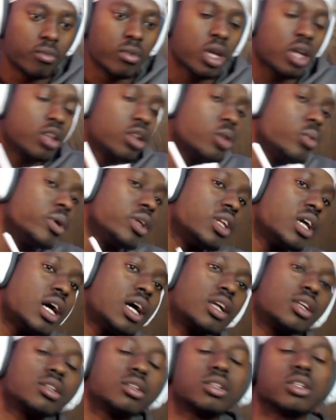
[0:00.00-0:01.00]
No, we're
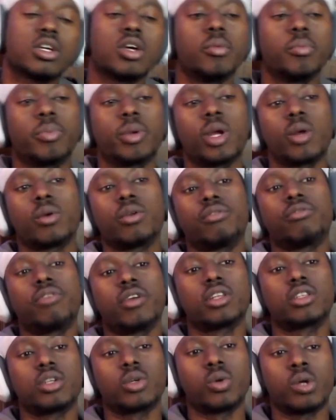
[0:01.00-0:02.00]
not comparing
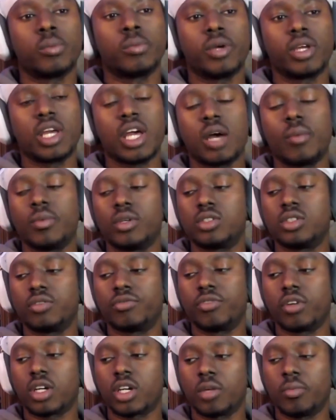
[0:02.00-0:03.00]
Victor Wembanyama to
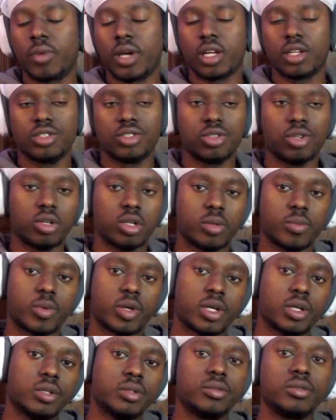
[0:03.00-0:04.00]
fucking Michael Jordan, bro.
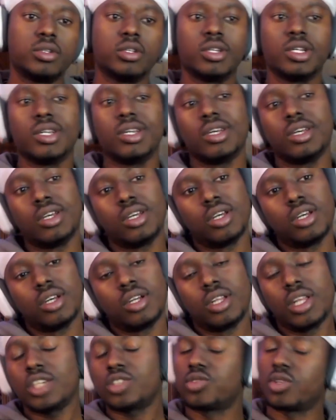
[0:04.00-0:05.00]

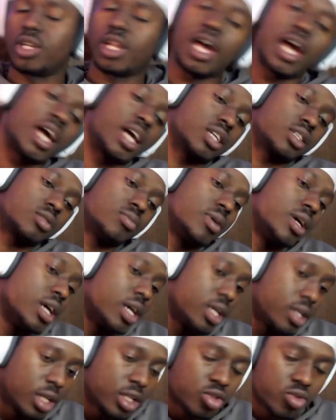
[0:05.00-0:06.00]
Let's relax,
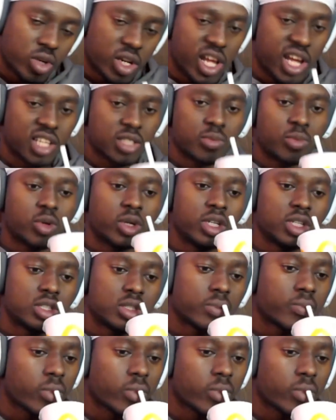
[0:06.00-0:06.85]
man. Let's relax, boys.